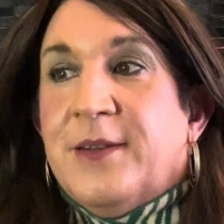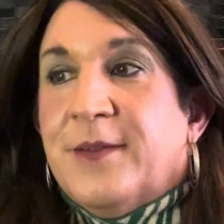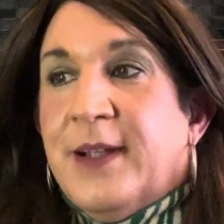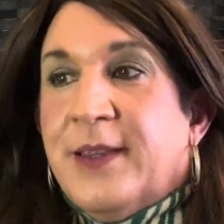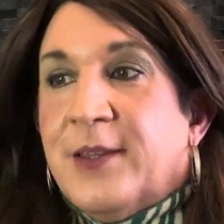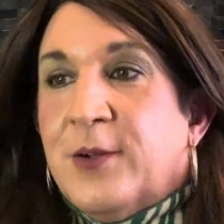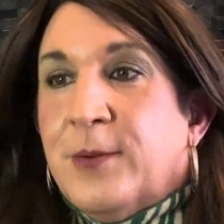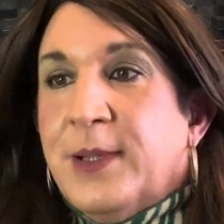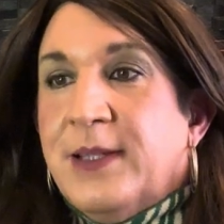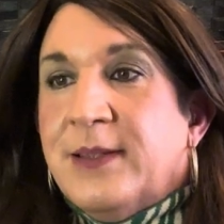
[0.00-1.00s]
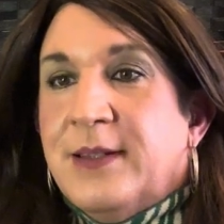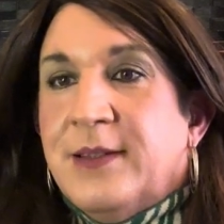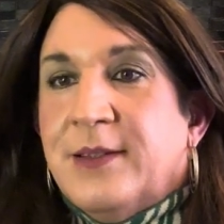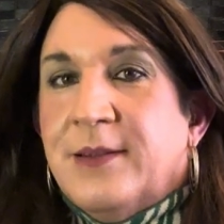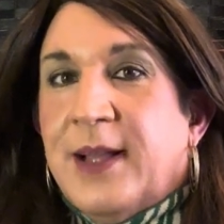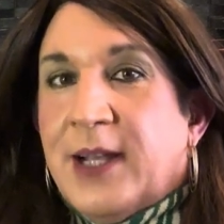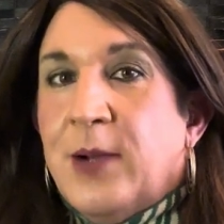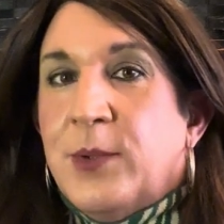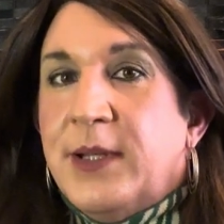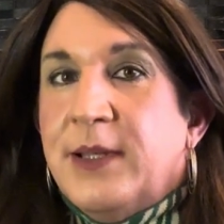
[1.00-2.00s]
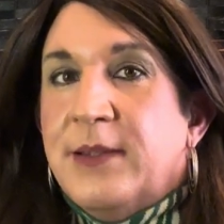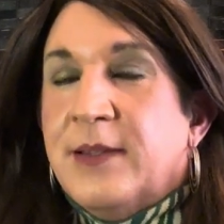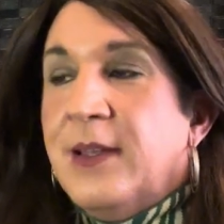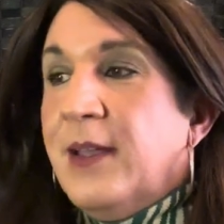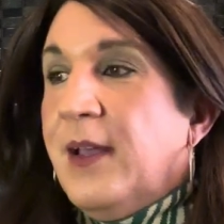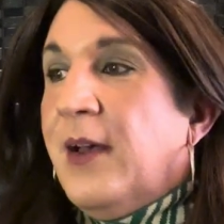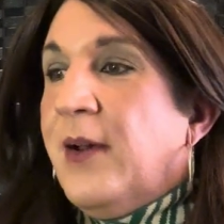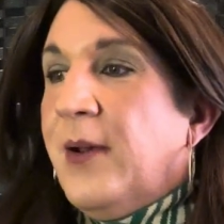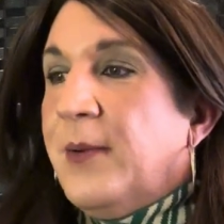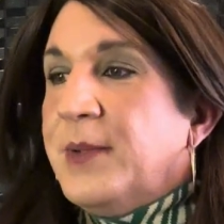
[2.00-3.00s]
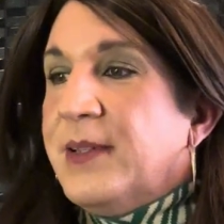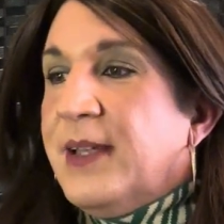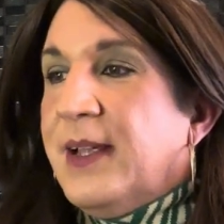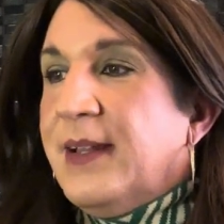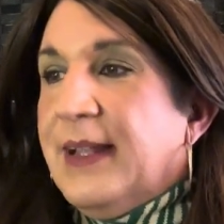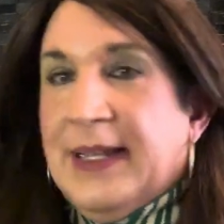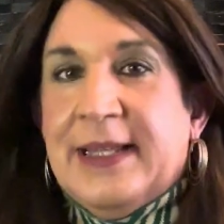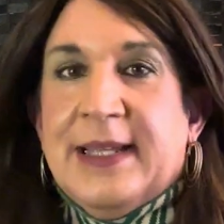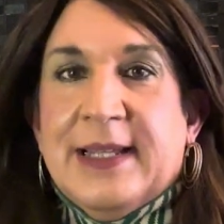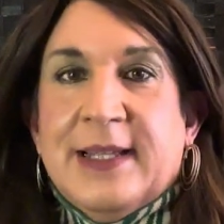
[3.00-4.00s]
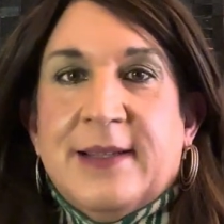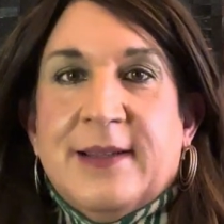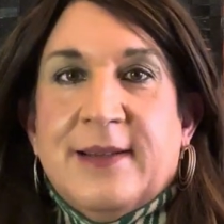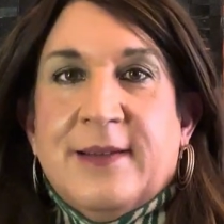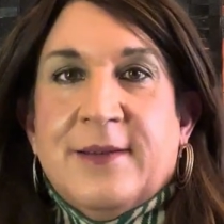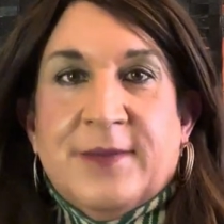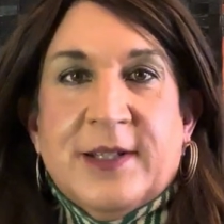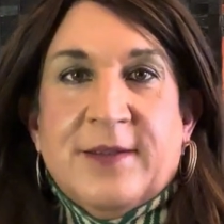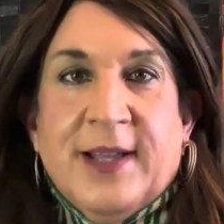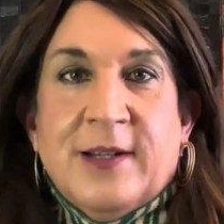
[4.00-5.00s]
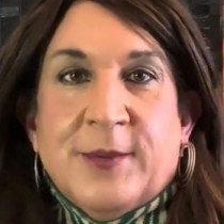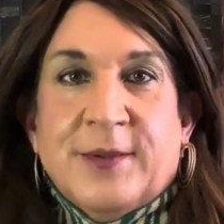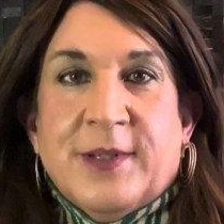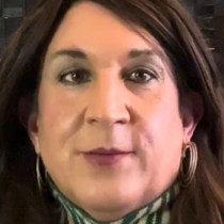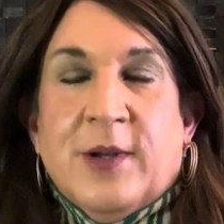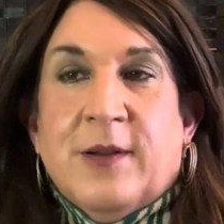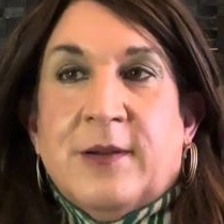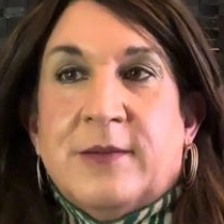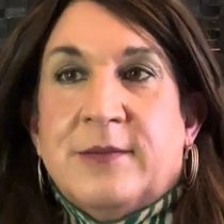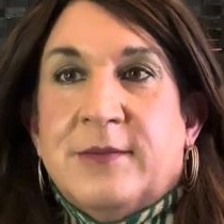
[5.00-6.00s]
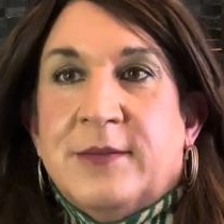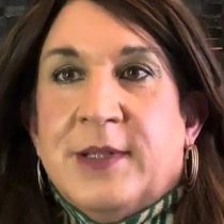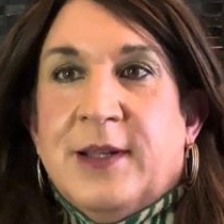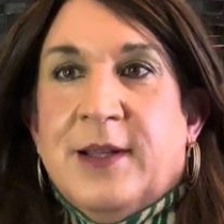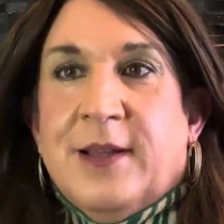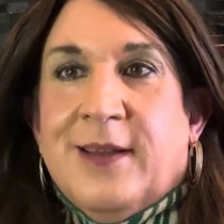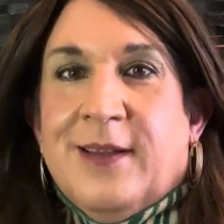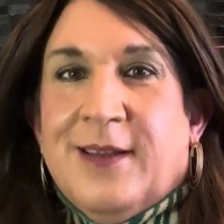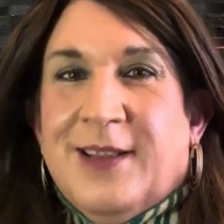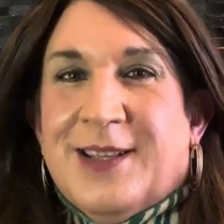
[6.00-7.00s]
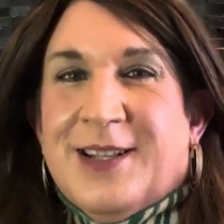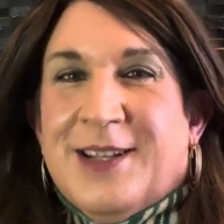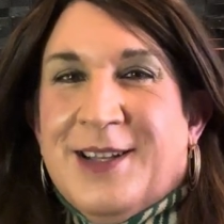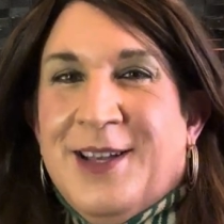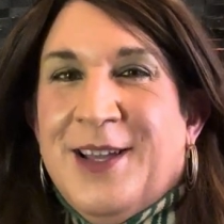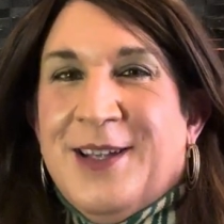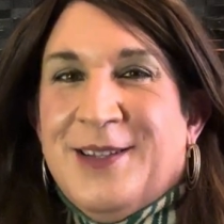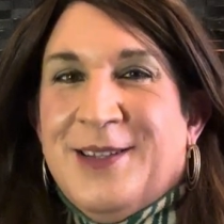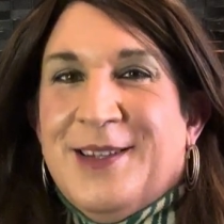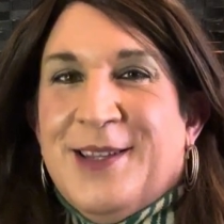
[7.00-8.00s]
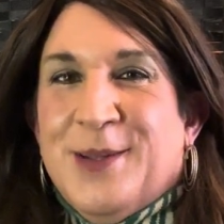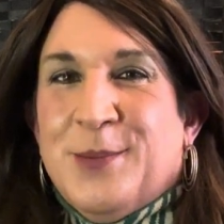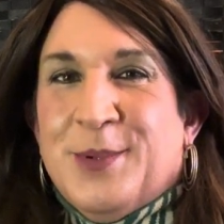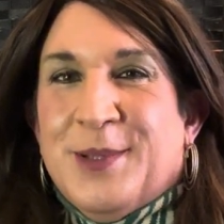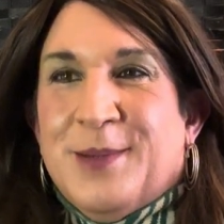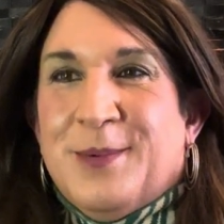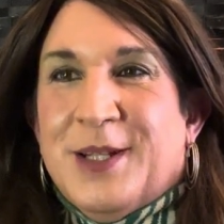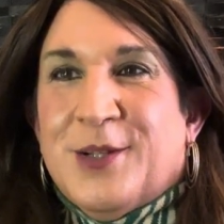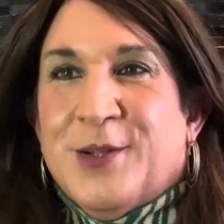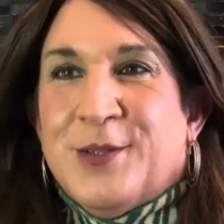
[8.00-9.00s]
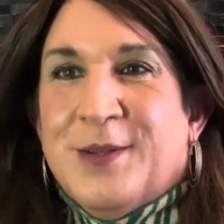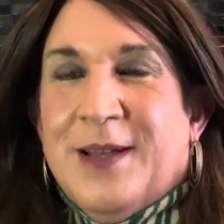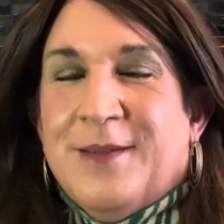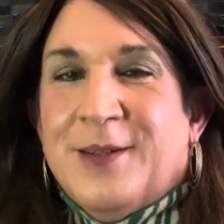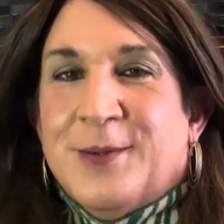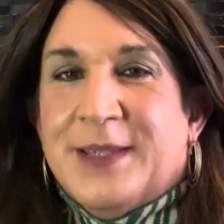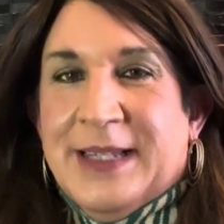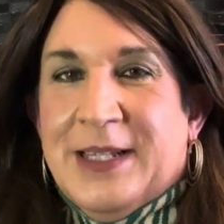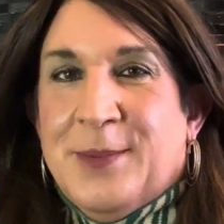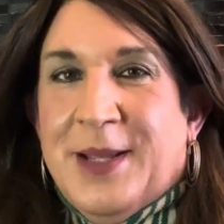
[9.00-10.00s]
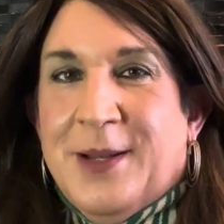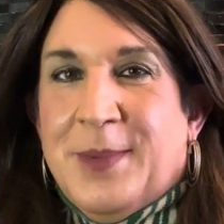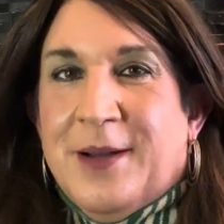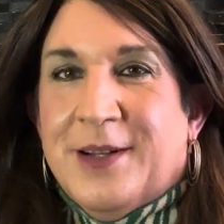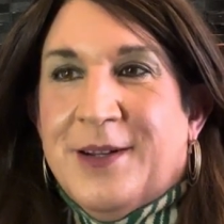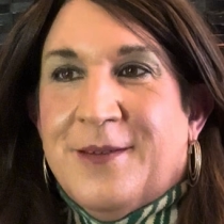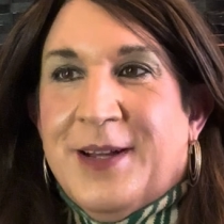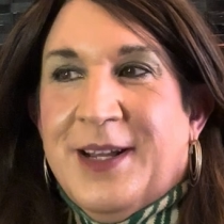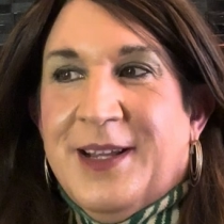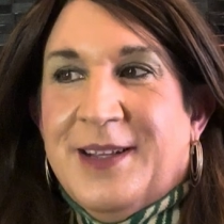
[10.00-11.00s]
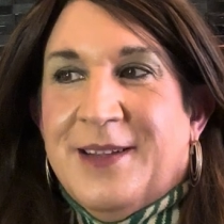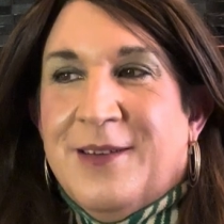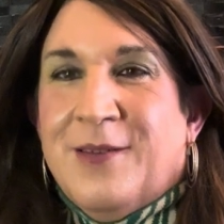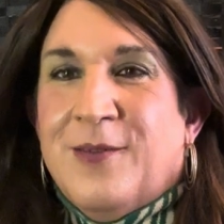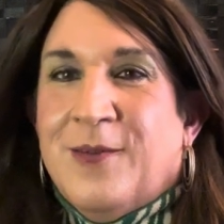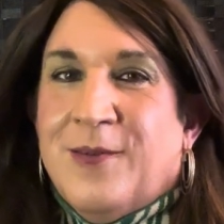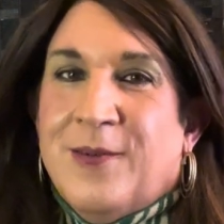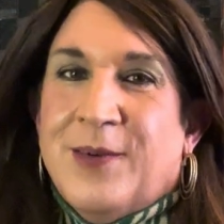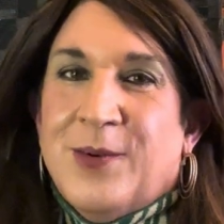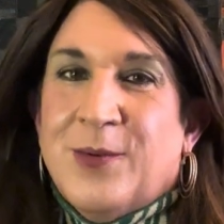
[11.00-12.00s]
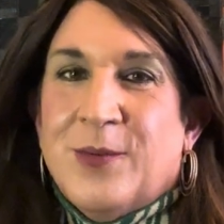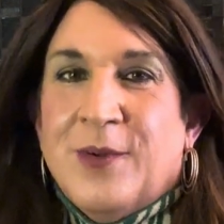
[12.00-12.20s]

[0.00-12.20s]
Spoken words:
for ethical reasons, like I was, to say that eating the flesh of animals is wrong, it's kind of simply because you have a little sentiment about it, right? Oh,